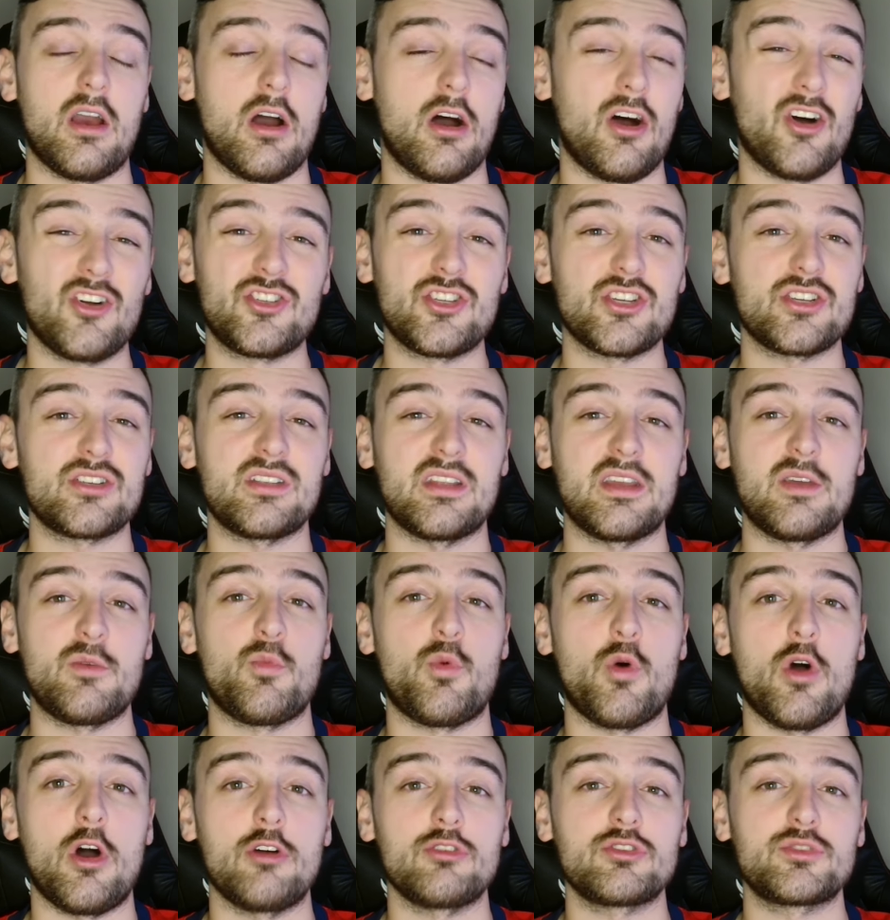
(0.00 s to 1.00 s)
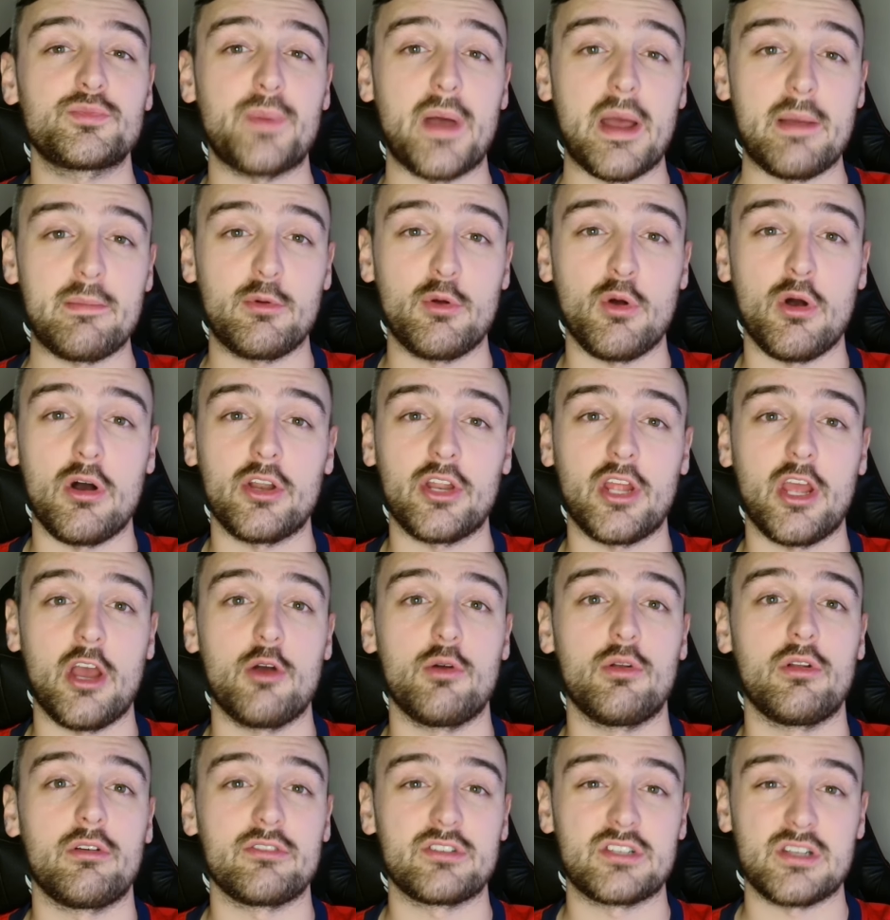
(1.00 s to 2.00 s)
I just think whilst Pep
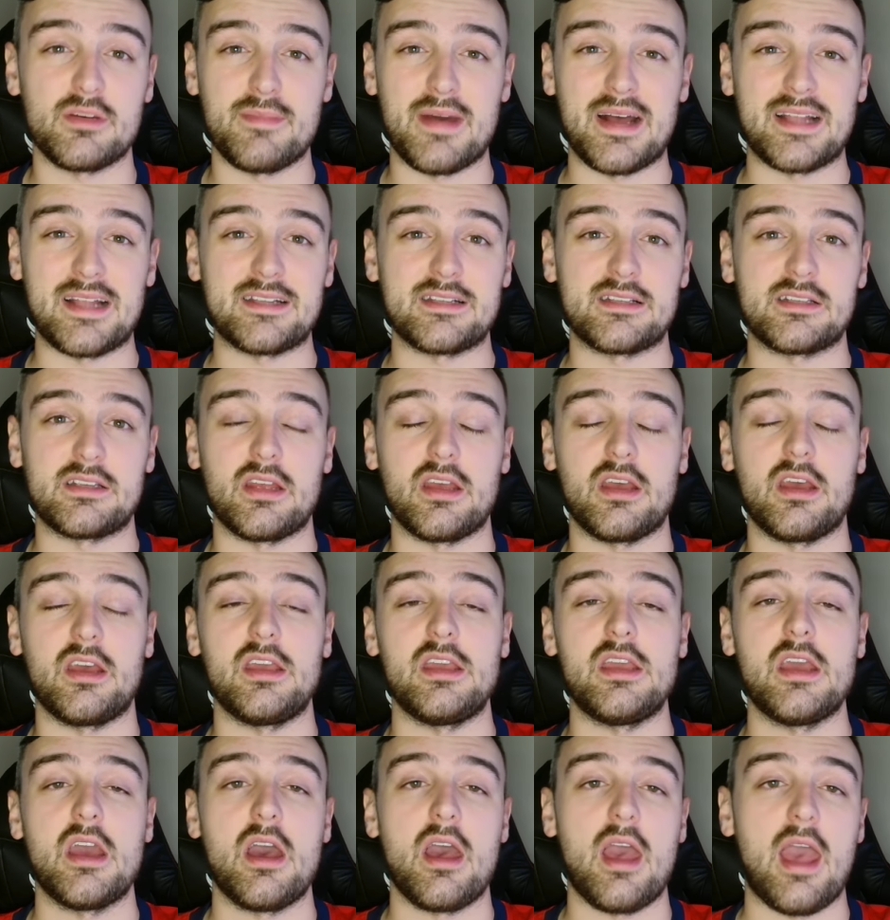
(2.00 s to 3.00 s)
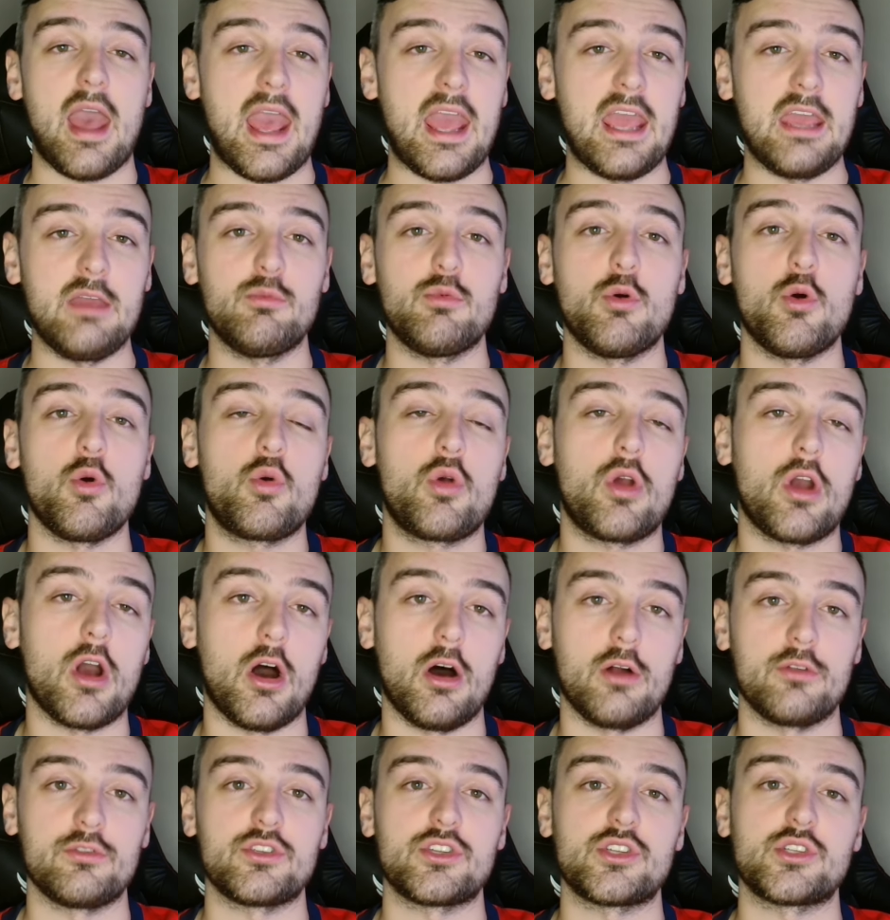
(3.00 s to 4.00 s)
Guardiola is at Man City, he will
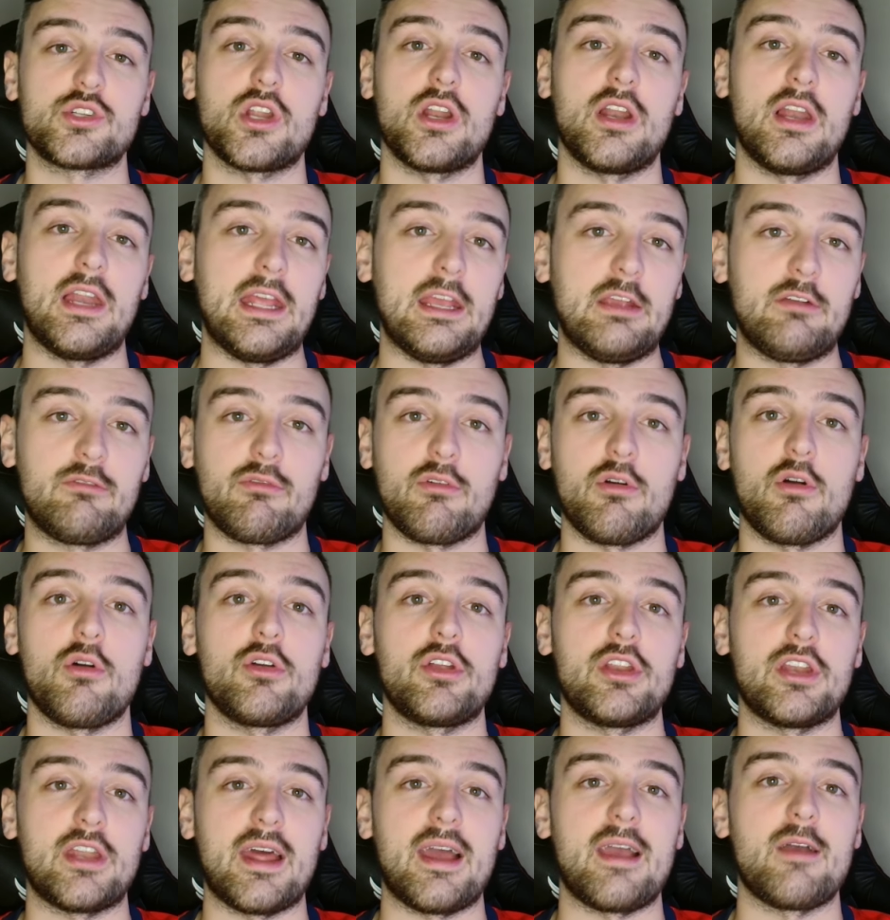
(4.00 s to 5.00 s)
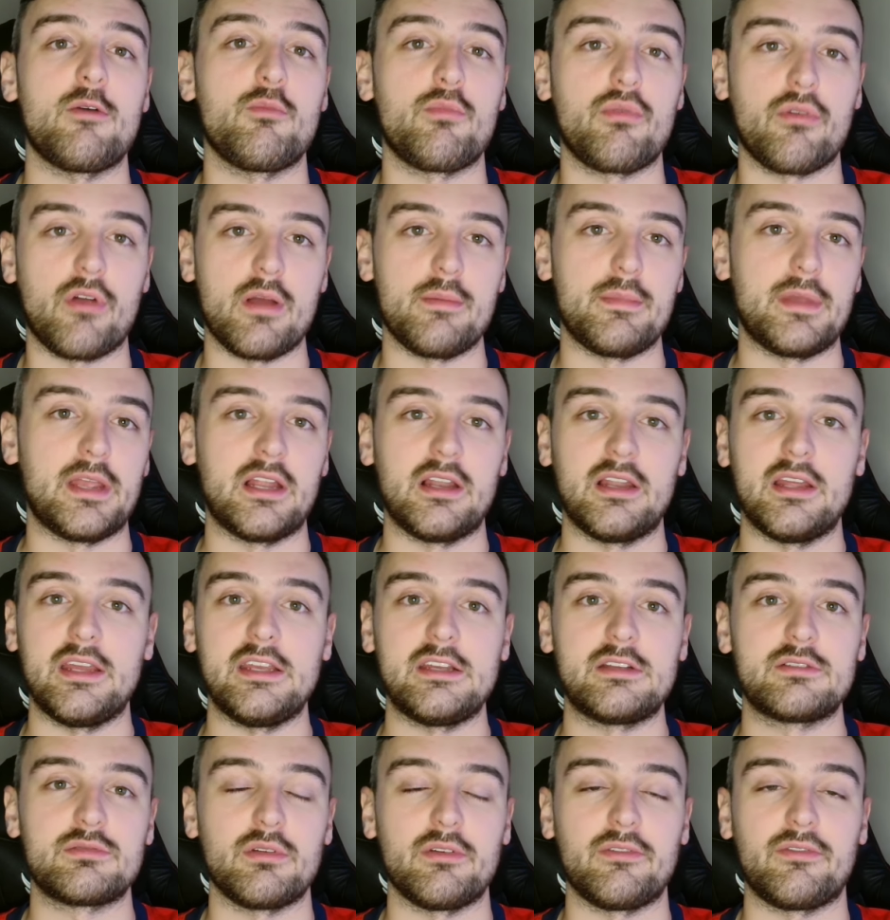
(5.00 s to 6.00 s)
constantly grind out Premier
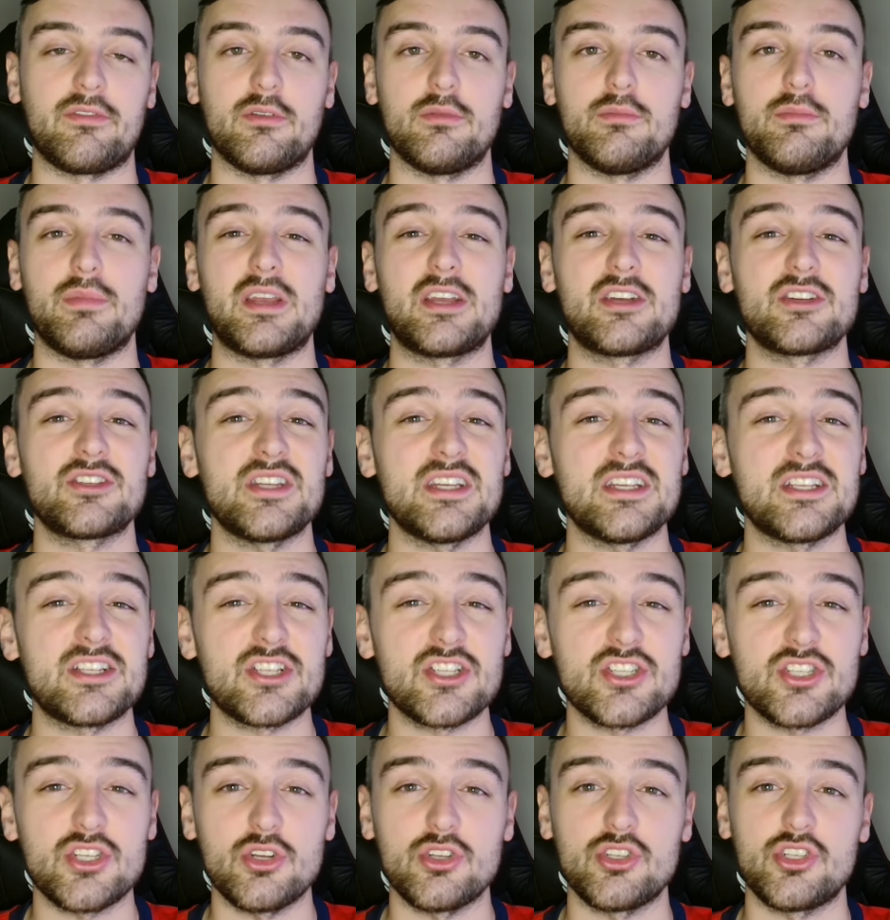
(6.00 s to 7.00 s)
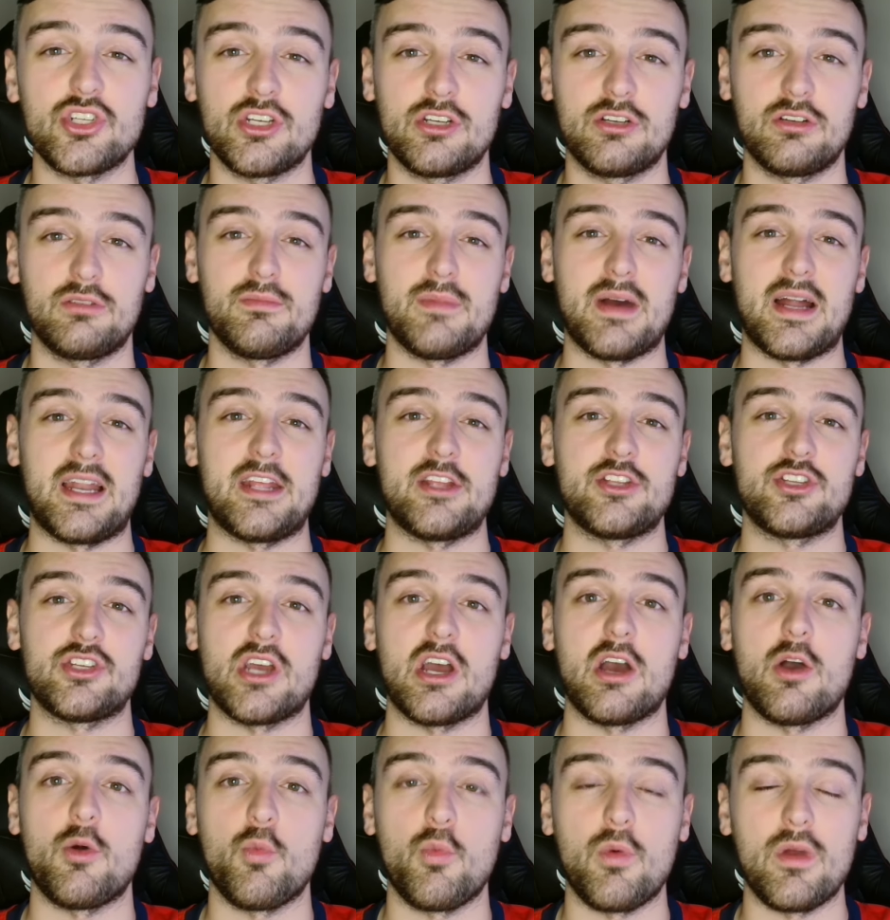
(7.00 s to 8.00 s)
Leagues with them because he's such a good
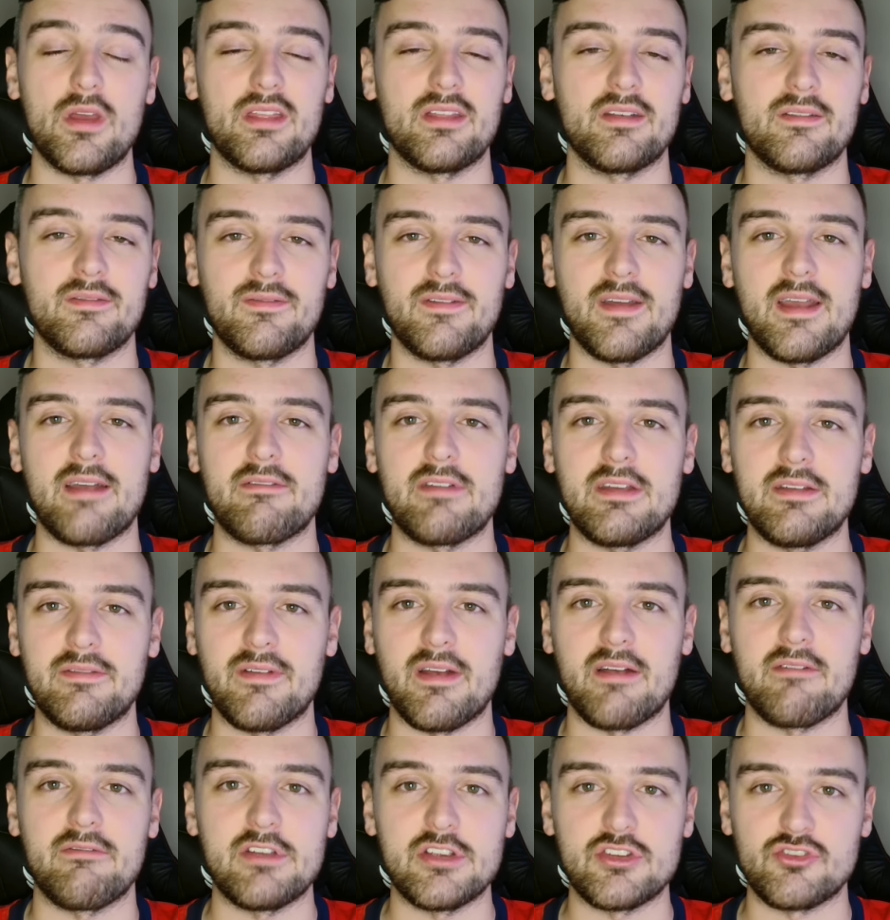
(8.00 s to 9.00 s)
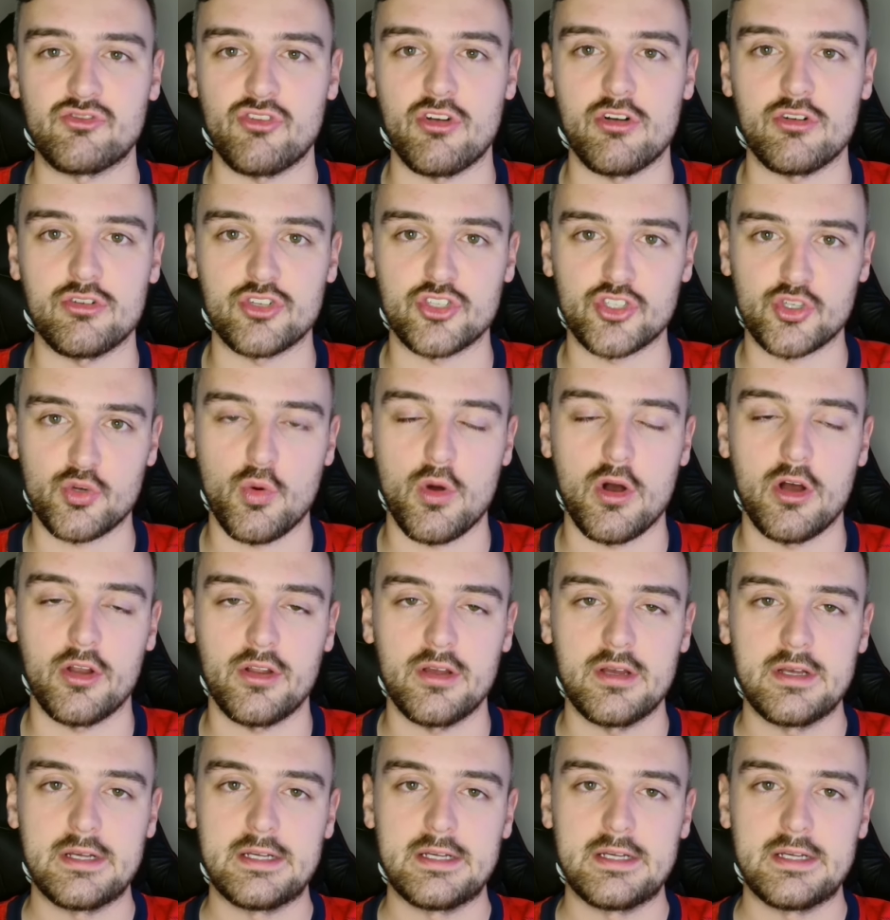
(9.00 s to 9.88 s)
manager with a very, very strong squad.